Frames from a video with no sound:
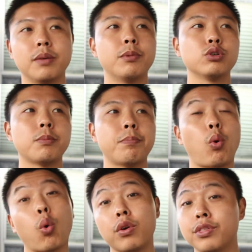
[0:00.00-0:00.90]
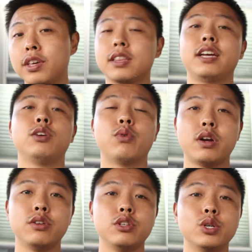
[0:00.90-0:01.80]
the most important thing that you
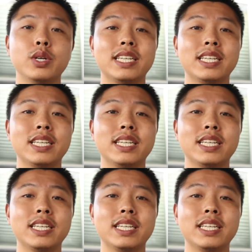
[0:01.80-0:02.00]
want to do